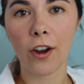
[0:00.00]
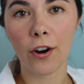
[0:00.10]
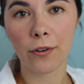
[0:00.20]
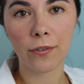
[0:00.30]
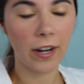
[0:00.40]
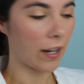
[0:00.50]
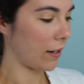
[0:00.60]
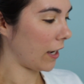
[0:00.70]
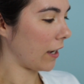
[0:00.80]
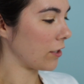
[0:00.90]
heart rate
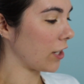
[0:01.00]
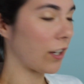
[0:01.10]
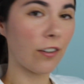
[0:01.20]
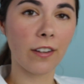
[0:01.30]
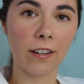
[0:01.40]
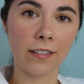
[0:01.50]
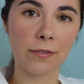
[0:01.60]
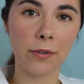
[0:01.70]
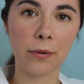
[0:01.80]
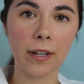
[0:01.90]
and check your
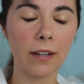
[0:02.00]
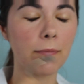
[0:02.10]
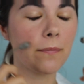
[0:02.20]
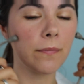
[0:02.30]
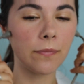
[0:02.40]
lungs real quick.